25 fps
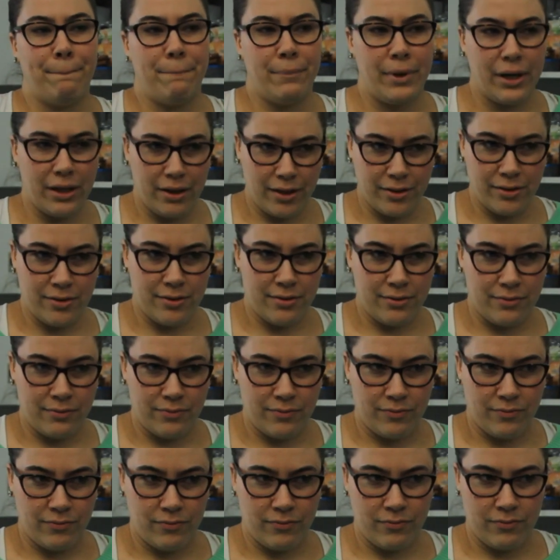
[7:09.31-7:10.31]
But
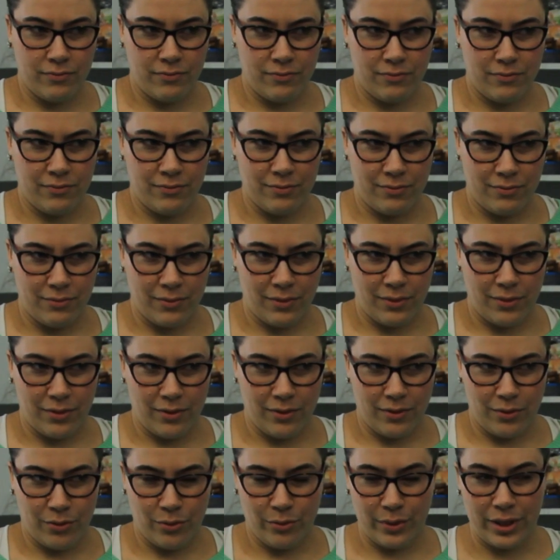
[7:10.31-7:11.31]

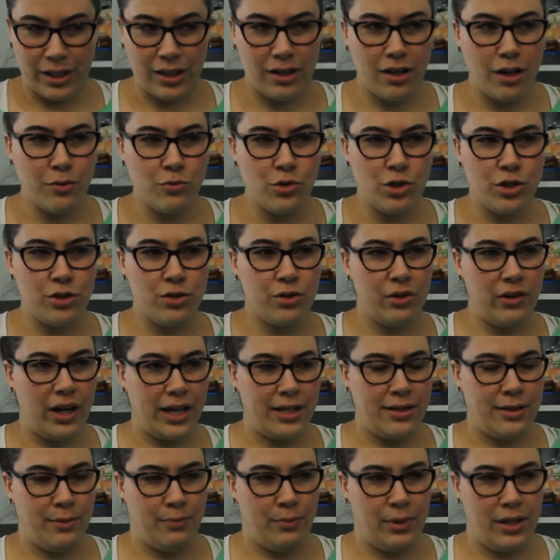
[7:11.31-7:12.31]
when it comes to
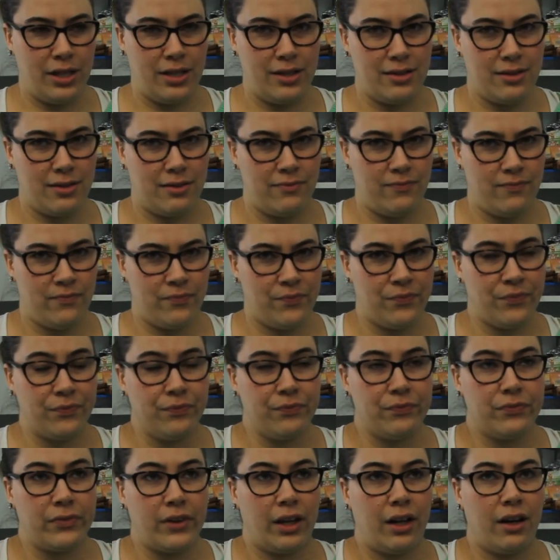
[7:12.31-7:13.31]
recipes,
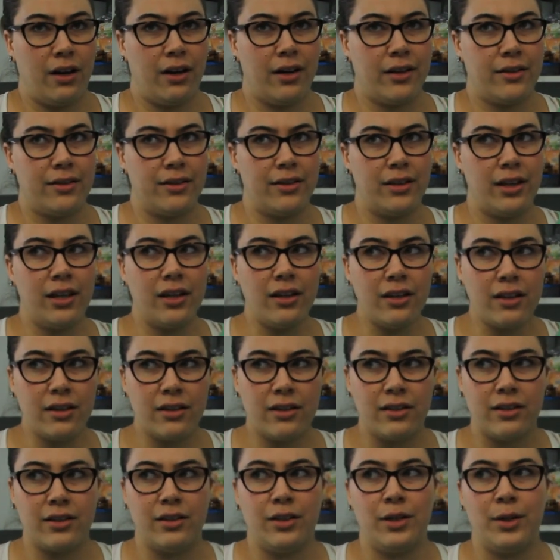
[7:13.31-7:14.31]
I
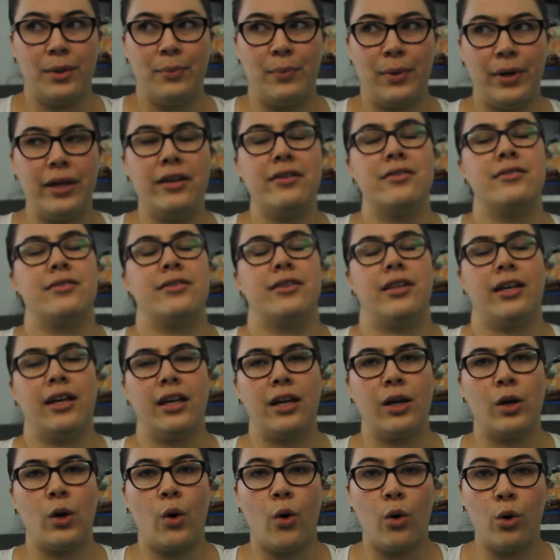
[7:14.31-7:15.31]
think the best
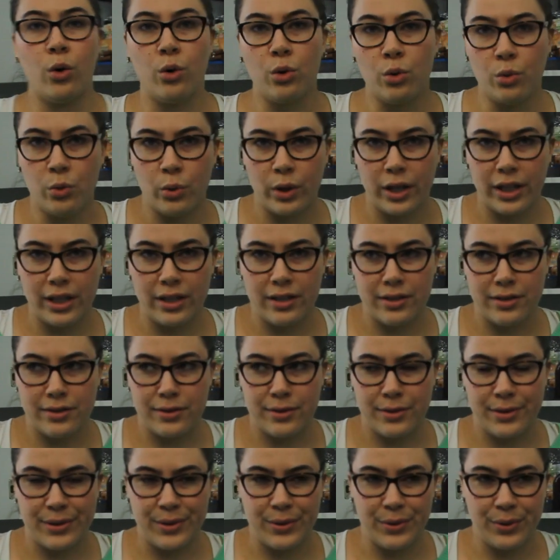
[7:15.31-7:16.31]
thing always
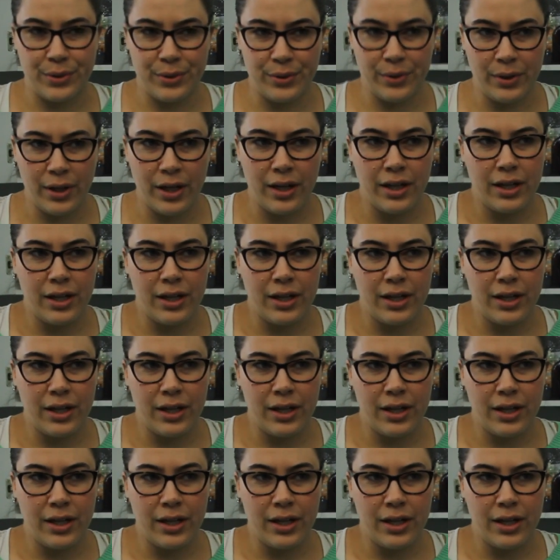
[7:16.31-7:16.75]
to do